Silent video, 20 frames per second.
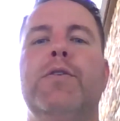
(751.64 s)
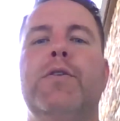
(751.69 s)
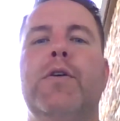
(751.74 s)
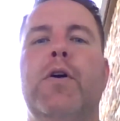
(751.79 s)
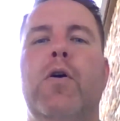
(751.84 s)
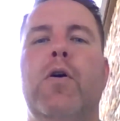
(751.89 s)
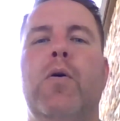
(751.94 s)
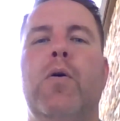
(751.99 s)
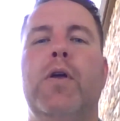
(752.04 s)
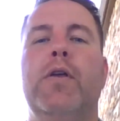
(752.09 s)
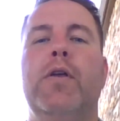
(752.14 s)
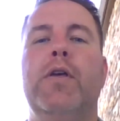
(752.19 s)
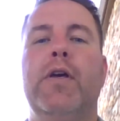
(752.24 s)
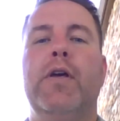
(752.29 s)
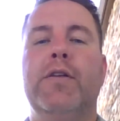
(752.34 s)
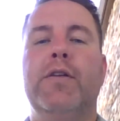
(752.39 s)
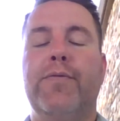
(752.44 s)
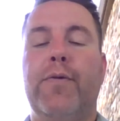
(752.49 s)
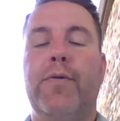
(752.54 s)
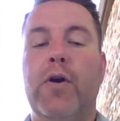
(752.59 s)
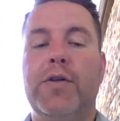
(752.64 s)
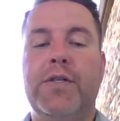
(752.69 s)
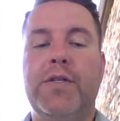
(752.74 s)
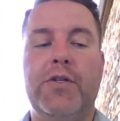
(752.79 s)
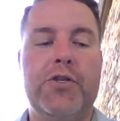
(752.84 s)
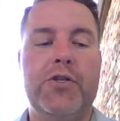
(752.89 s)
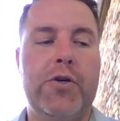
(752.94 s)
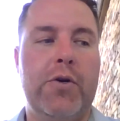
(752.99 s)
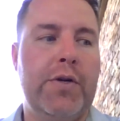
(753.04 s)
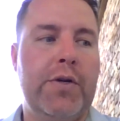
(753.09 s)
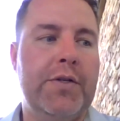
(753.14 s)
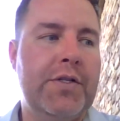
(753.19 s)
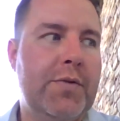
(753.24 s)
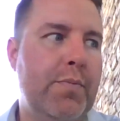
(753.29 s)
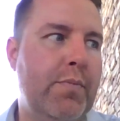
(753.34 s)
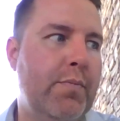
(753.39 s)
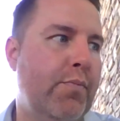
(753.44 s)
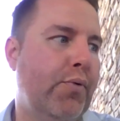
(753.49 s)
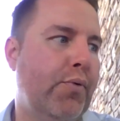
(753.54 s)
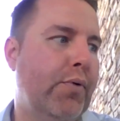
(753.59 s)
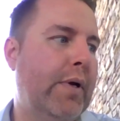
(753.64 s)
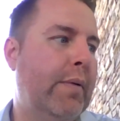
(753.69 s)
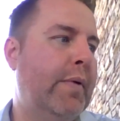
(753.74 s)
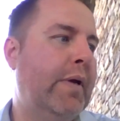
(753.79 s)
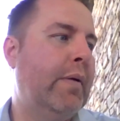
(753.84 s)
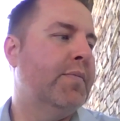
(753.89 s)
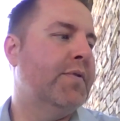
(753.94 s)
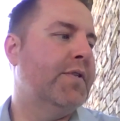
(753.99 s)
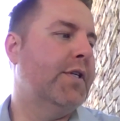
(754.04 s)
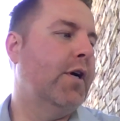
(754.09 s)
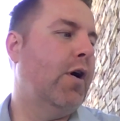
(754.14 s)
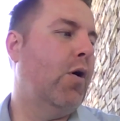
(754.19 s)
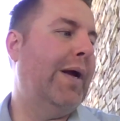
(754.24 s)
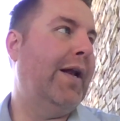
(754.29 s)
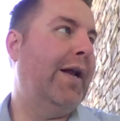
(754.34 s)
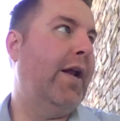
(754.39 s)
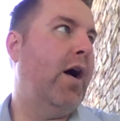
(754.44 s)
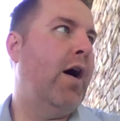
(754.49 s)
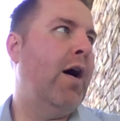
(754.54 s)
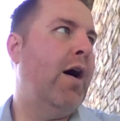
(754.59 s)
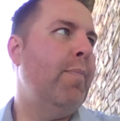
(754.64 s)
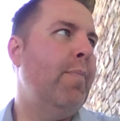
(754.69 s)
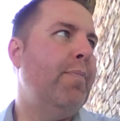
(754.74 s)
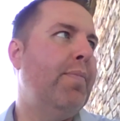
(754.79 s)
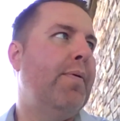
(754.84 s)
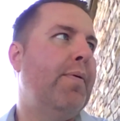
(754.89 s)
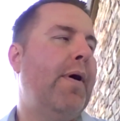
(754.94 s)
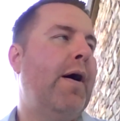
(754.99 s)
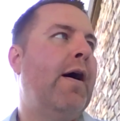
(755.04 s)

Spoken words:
So as far as insurance premiums going up,